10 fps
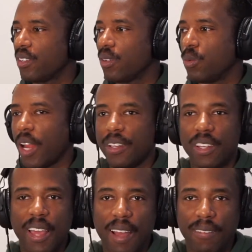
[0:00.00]
When I didn't
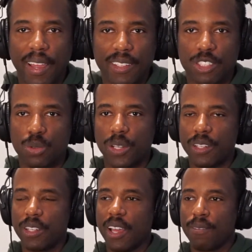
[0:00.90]
have the answer, when I
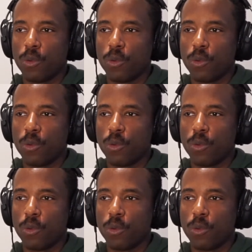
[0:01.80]
didn't have the